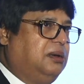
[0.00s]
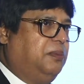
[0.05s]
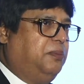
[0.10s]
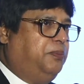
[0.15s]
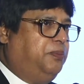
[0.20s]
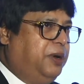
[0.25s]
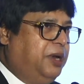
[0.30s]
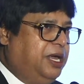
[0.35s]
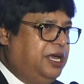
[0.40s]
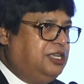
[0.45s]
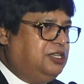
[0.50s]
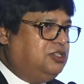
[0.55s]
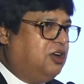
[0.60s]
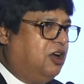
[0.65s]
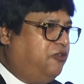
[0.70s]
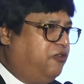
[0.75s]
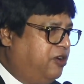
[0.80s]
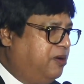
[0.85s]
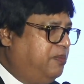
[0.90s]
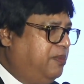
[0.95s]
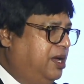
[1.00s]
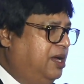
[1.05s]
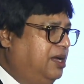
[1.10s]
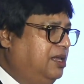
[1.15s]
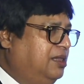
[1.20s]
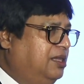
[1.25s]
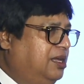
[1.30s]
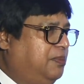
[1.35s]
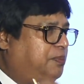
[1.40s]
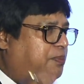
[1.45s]
Please offer me
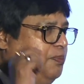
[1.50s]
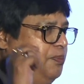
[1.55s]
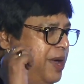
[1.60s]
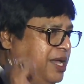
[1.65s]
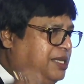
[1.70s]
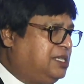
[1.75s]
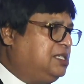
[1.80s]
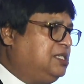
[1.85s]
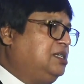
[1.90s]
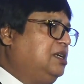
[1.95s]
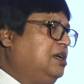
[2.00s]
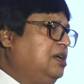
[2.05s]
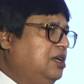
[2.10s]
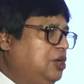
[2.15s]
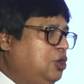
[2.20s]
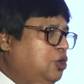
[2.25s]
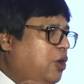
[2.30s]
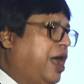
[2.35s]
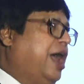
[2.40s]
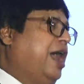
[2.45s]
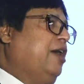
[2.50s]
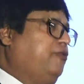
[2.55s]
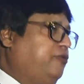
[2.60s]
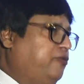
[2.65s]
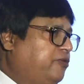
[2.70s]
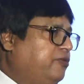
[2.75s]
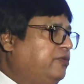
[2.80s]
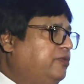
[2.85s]
the best you have.